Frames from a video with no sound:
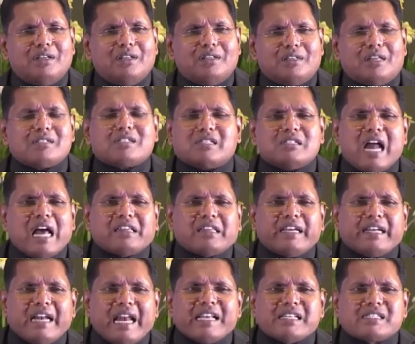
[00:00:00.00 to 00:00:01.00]
This is
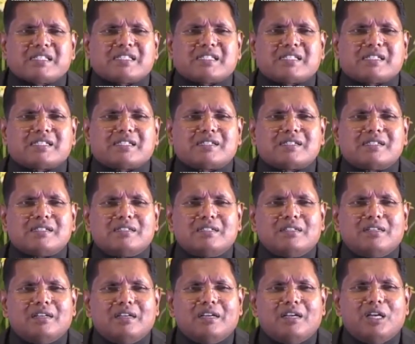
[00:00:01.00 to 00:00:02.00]
nothing less.
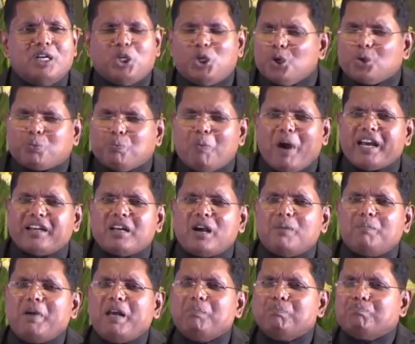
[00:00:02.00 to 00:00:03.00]
You might
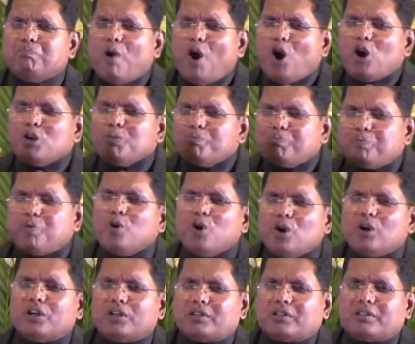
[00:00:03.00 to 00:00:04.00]
have been born
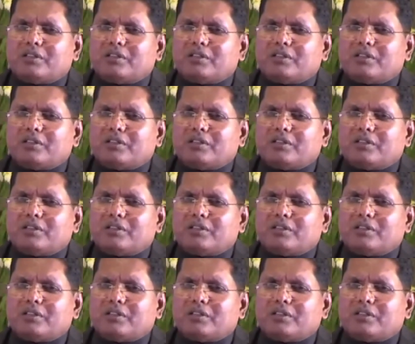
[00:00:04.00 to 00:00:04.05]
poor,